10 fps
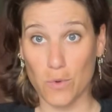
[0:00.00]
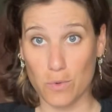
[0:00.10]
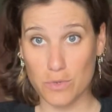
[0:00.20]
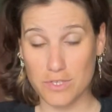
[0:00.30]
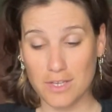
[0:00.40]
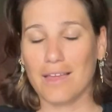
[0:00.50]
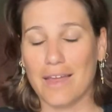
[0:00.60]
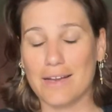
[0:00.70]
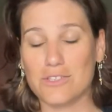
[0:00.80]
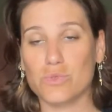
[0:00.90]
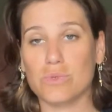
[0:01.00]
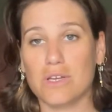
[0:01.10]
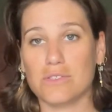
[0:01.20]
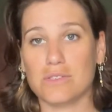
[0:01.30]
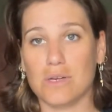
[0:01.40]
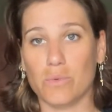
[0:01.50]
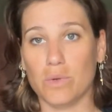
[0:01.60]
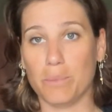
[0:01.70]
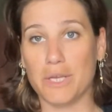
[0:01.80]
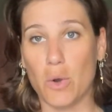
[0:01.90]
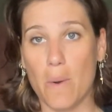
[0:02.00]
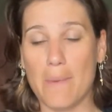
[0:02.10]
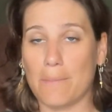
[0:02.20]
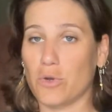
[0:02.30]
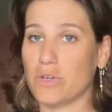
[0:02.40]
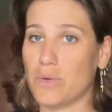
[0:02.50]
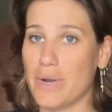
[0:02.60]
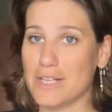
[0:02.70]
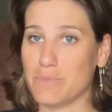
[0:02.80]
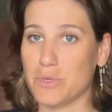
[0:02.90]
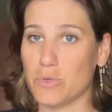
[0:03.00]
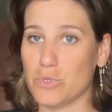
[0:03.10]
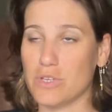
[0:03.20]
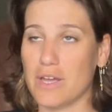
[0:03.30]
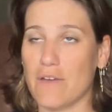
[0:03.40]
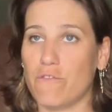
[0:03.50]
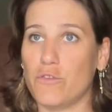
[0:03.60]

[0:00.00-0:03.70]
August. And as soon as we'll be home, I'm not gonna rest because I have